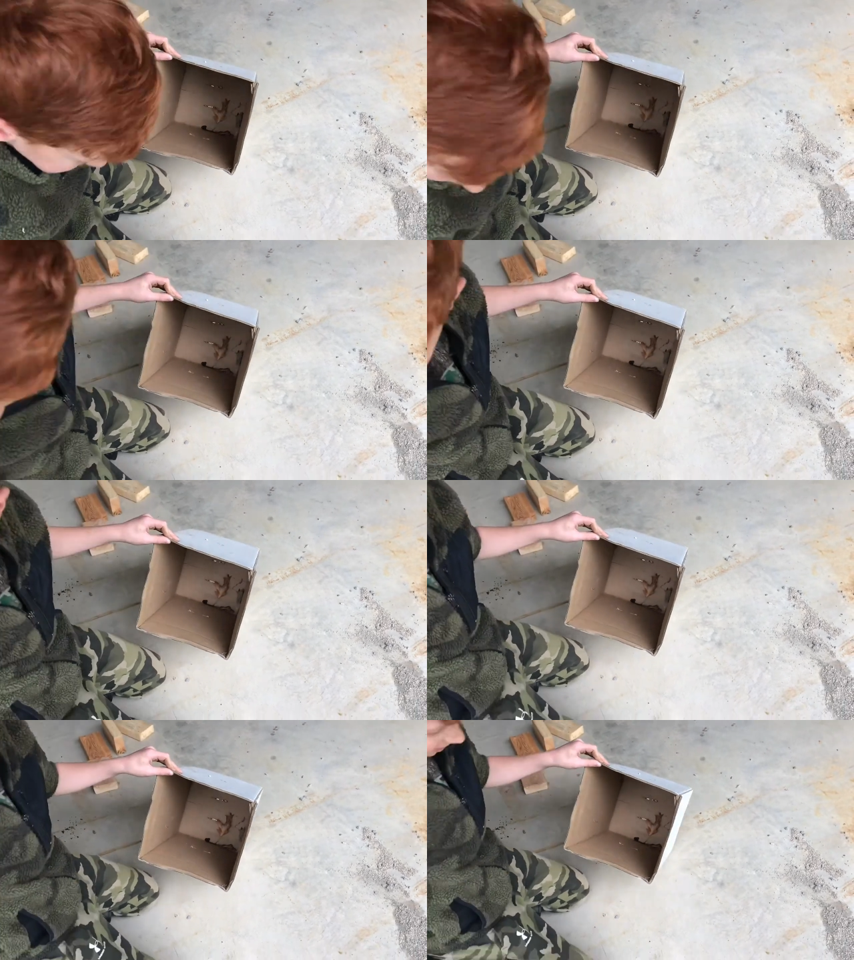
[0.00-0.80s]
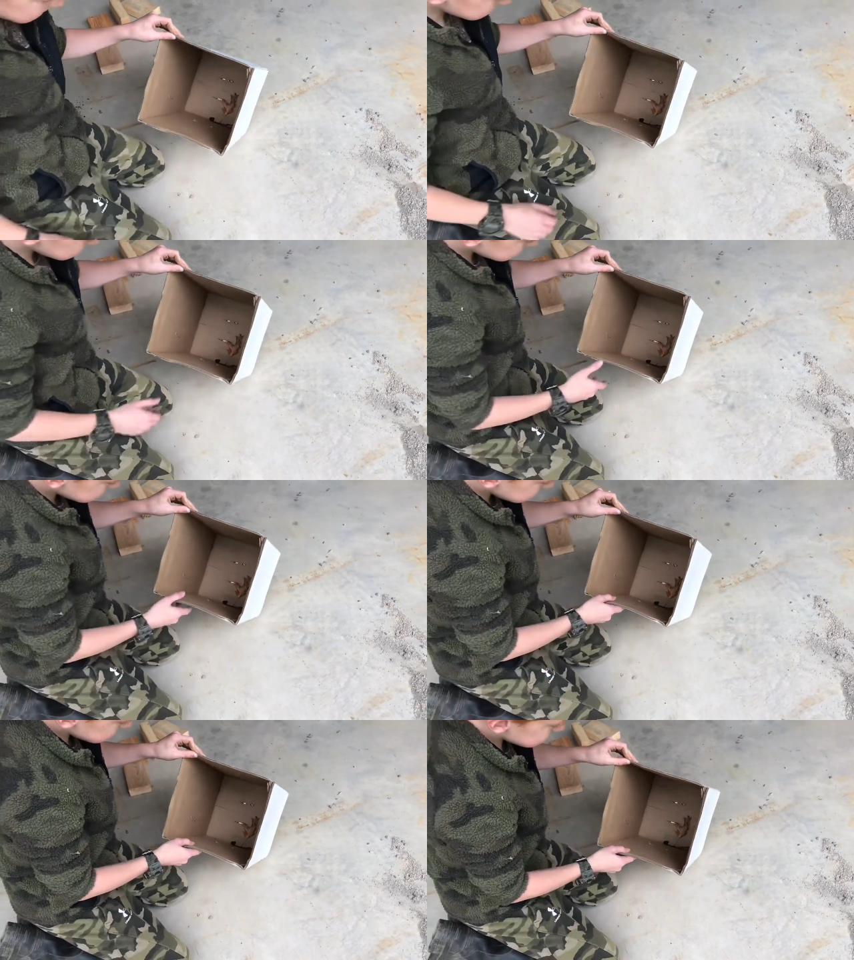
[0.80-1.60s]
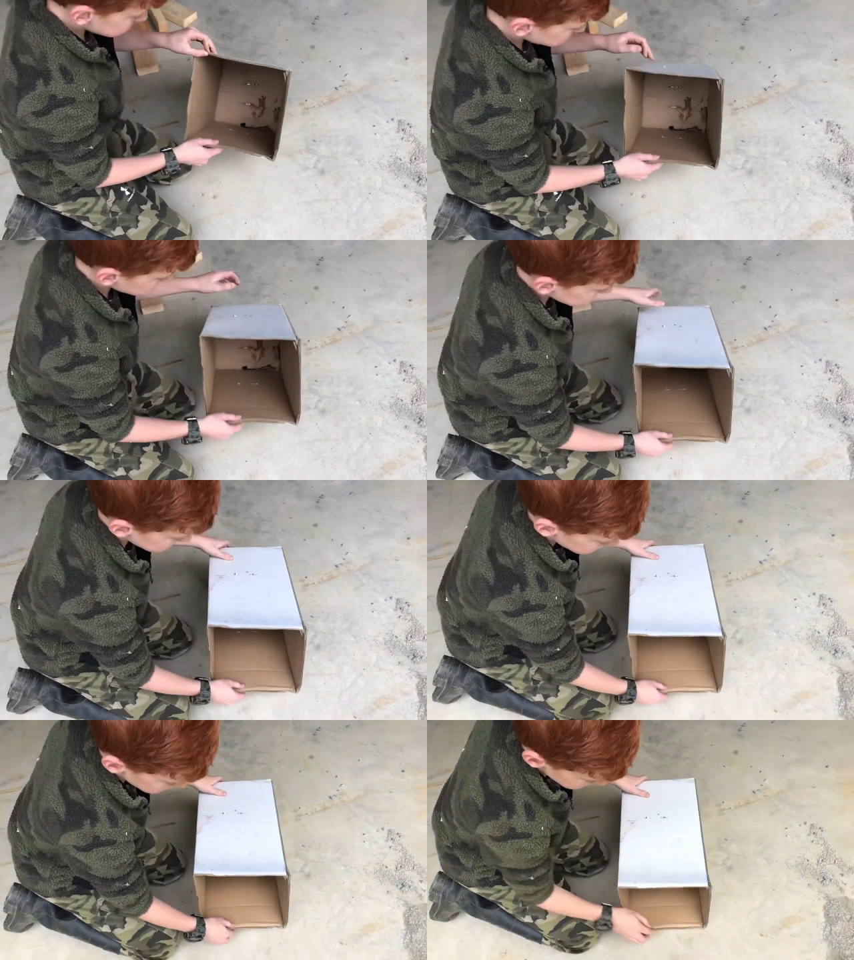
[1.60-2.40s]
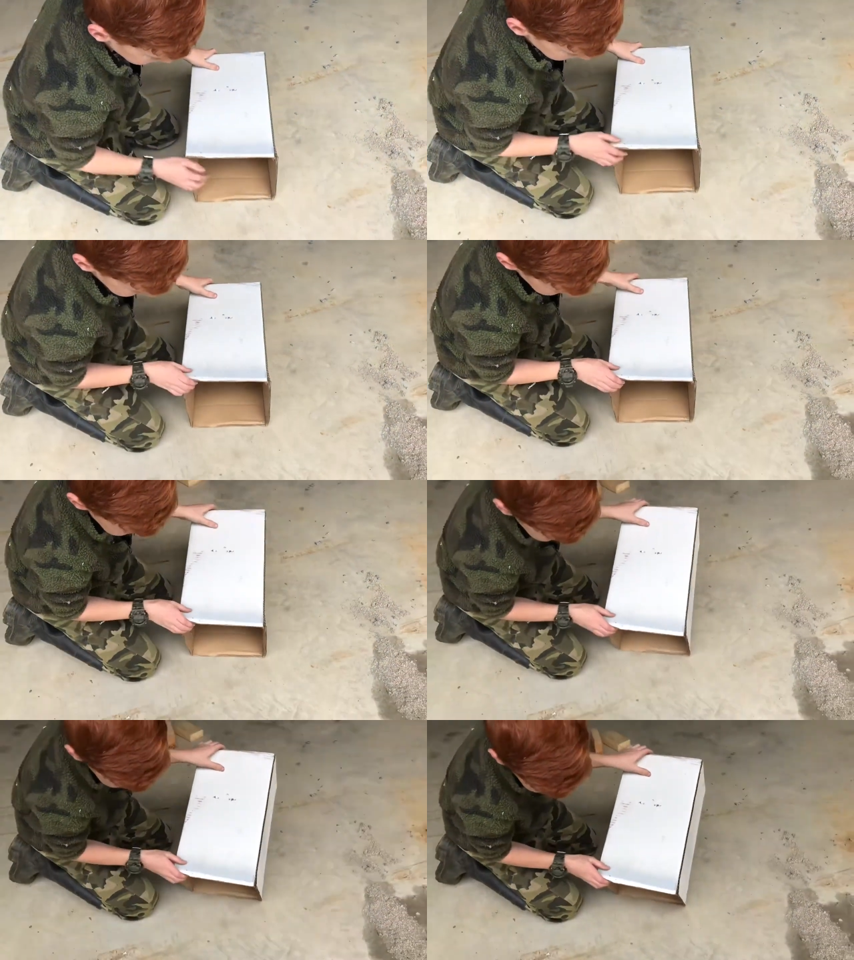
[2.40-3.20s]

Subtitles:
[unreadable: no face in view]